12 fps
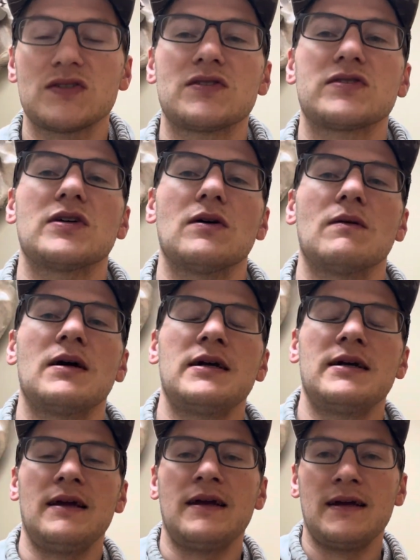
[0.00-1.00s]
So
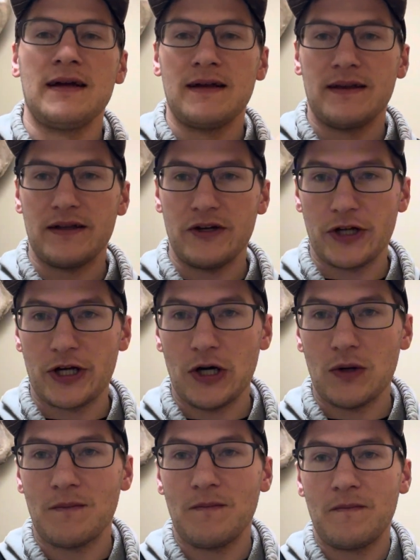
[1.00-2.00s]
there you
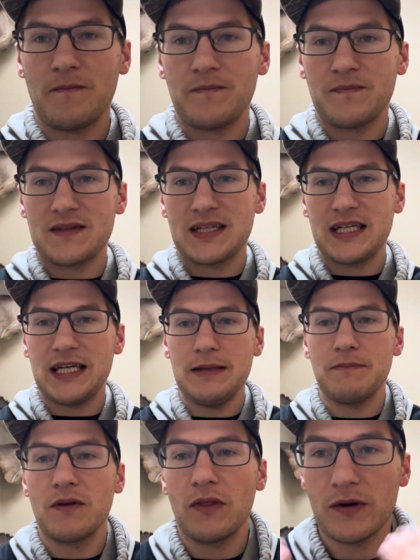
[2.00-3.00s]
go.
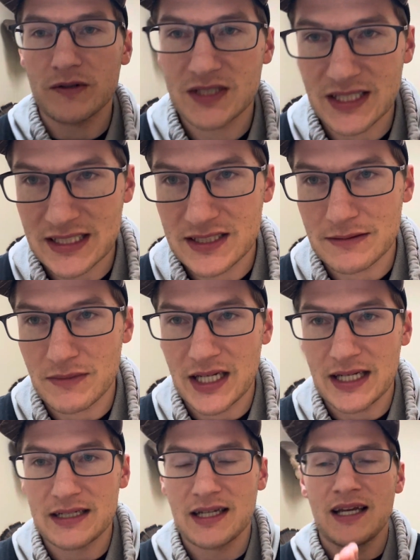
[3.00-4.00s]
Keep those things in
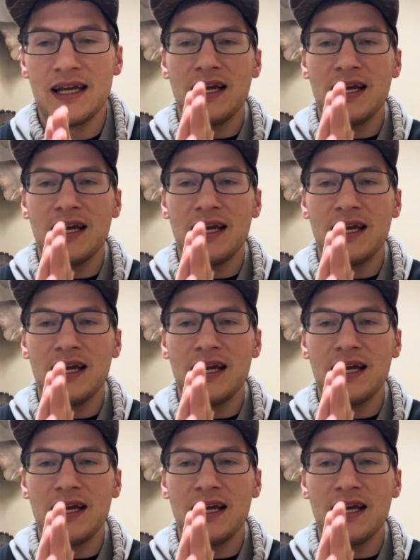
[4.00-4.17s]
mind.